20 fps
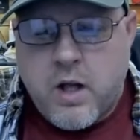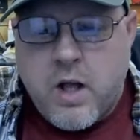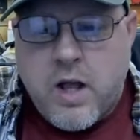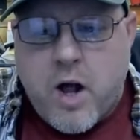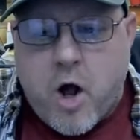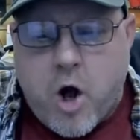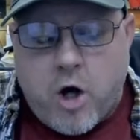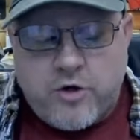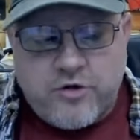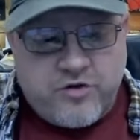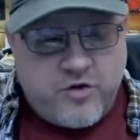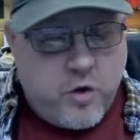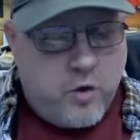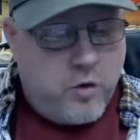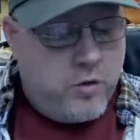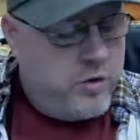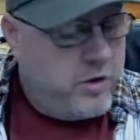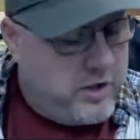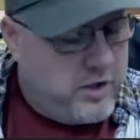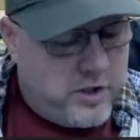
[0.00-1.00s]

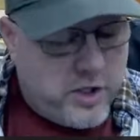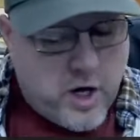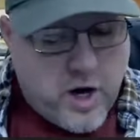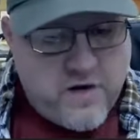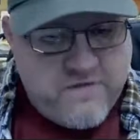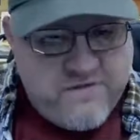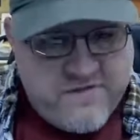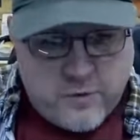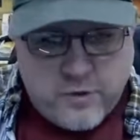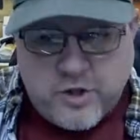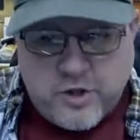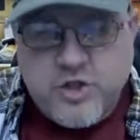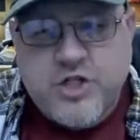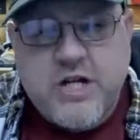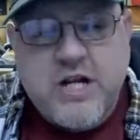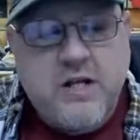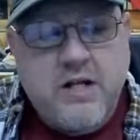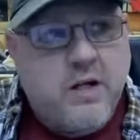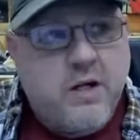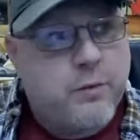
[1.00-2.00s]
Also, I found a
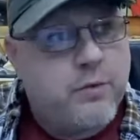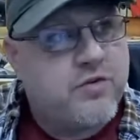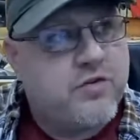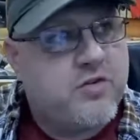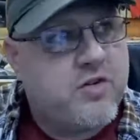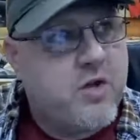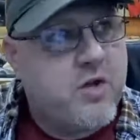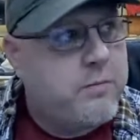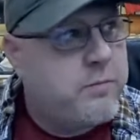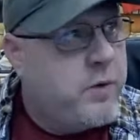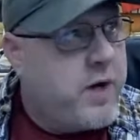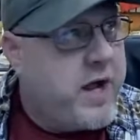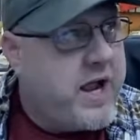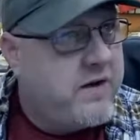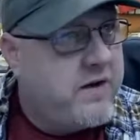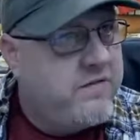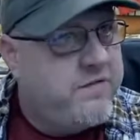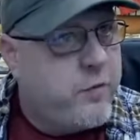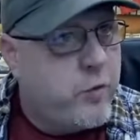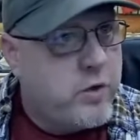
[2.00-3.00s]
cheat. There was something that
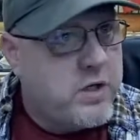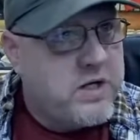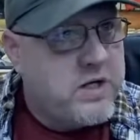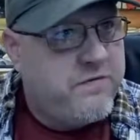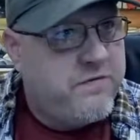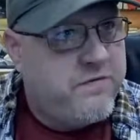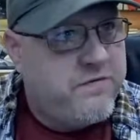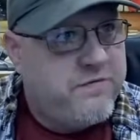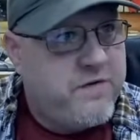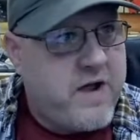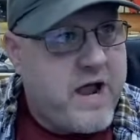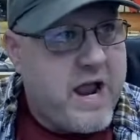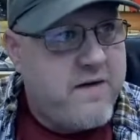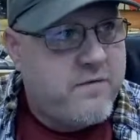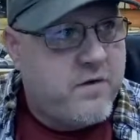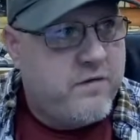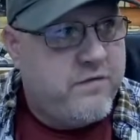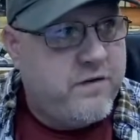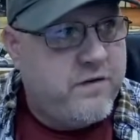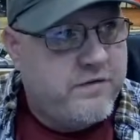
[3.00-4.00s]
had 45
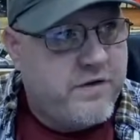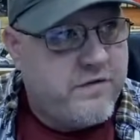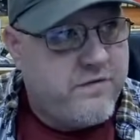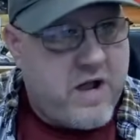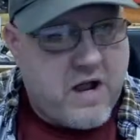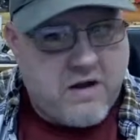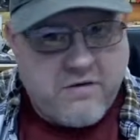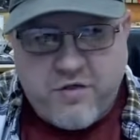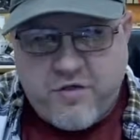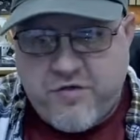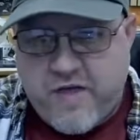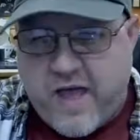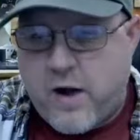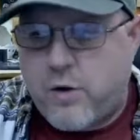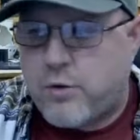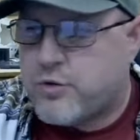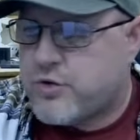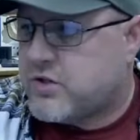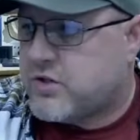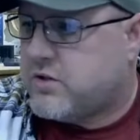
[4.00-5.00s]
or
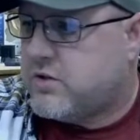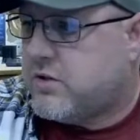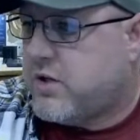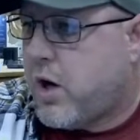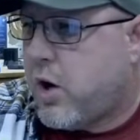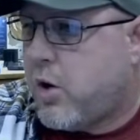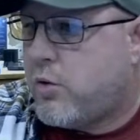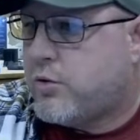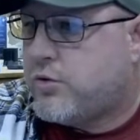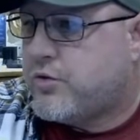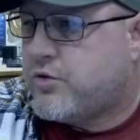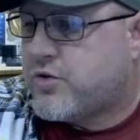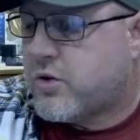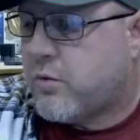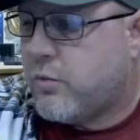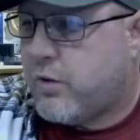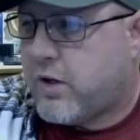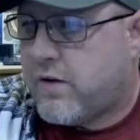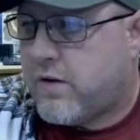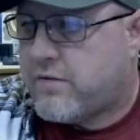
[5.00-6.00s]
55,000 nodes or
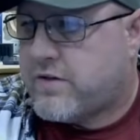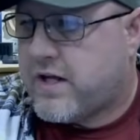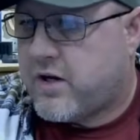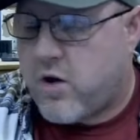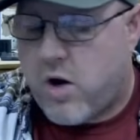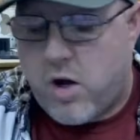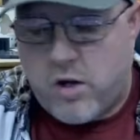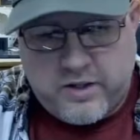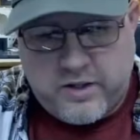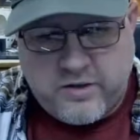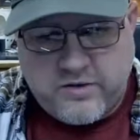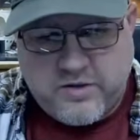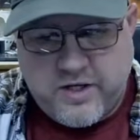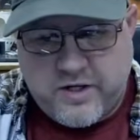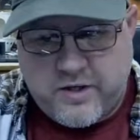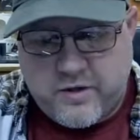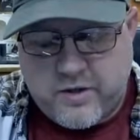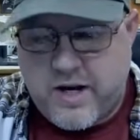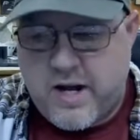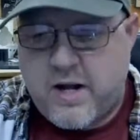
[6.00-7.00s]
whatever they call it in
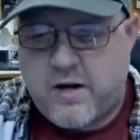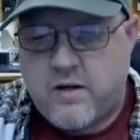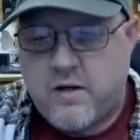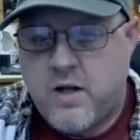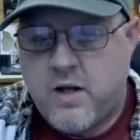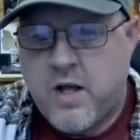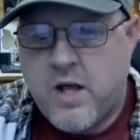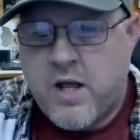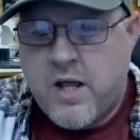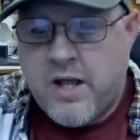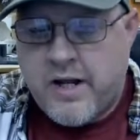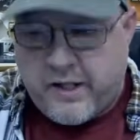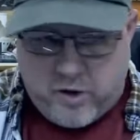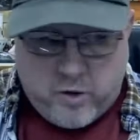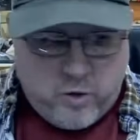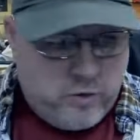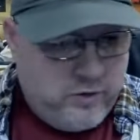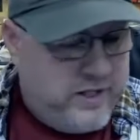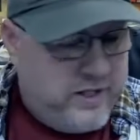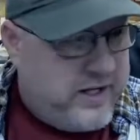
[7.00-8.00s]
Tinkercad. It
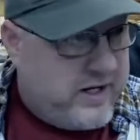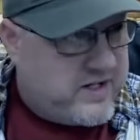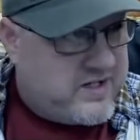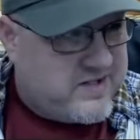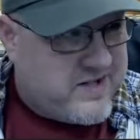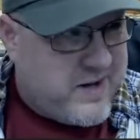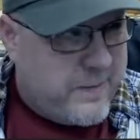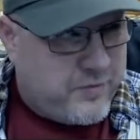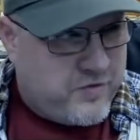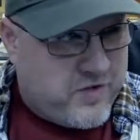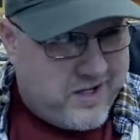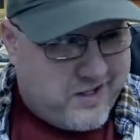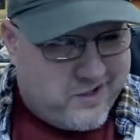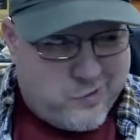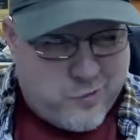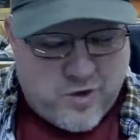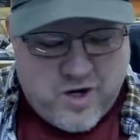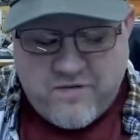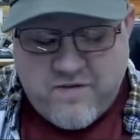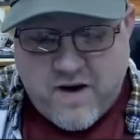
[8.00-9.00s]
only accepts like
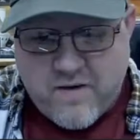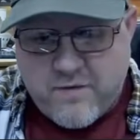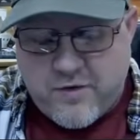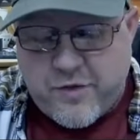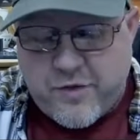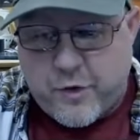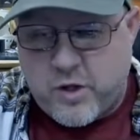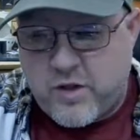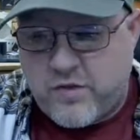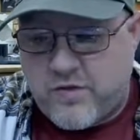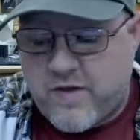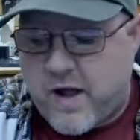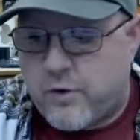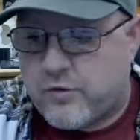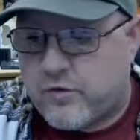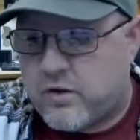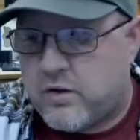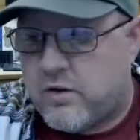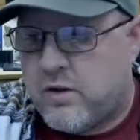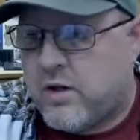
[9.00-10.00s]
25 or
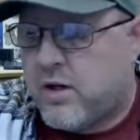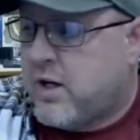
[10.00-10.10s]
30,000.